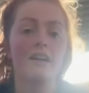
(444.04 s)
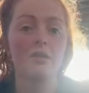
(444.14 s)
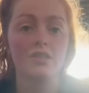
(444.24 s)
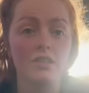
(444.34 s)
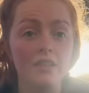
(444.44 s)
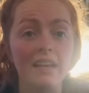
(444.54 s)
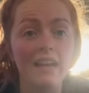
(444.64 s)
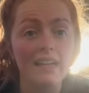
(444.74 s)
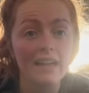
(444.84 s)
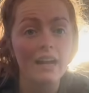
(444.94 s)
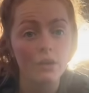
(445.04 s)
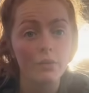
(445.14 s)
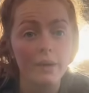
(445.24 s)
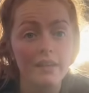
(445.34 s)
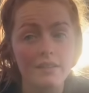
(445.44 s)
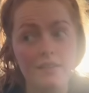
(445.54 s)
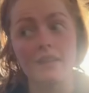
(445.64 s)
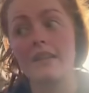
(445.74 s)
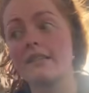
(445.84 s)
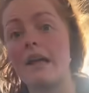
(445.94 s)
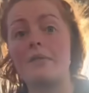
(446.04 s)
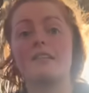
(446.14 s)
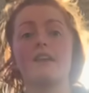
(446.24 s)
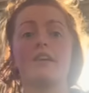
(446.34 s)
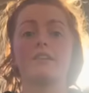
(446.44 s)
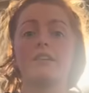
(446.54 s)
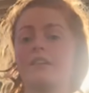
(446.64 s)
much a sight I cannot wait to see, let me tell you.